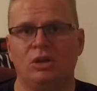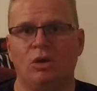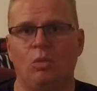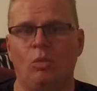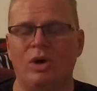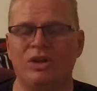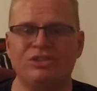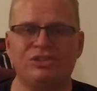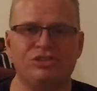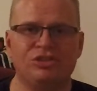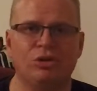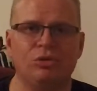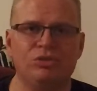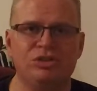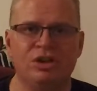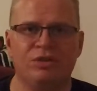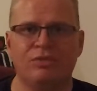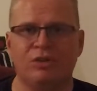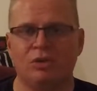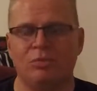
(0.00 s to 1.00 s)
What's so
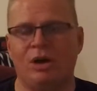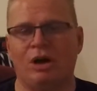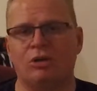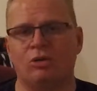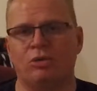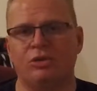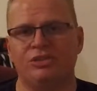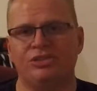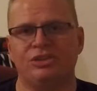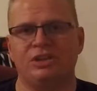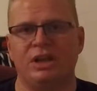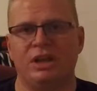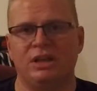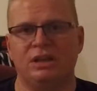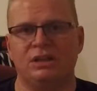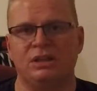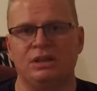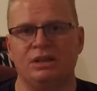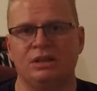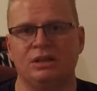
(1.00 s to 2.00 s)
different about
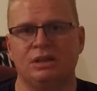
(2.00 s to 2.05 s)
Christianity?